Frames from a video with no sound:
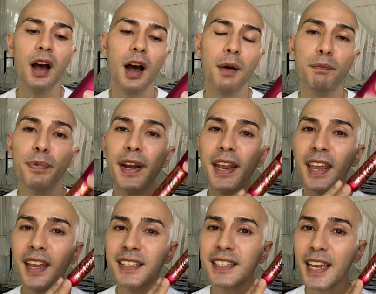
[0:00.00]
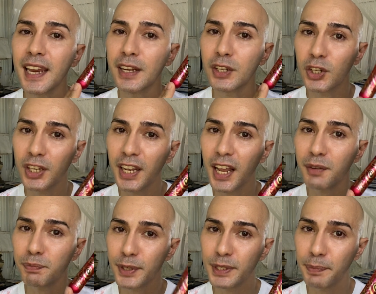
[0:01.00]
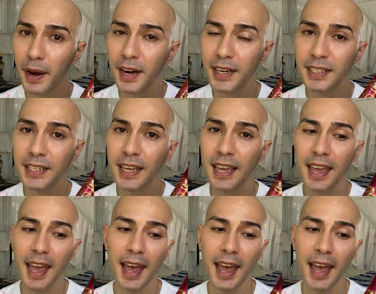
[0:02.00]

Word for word: brings in good luck, prosperity,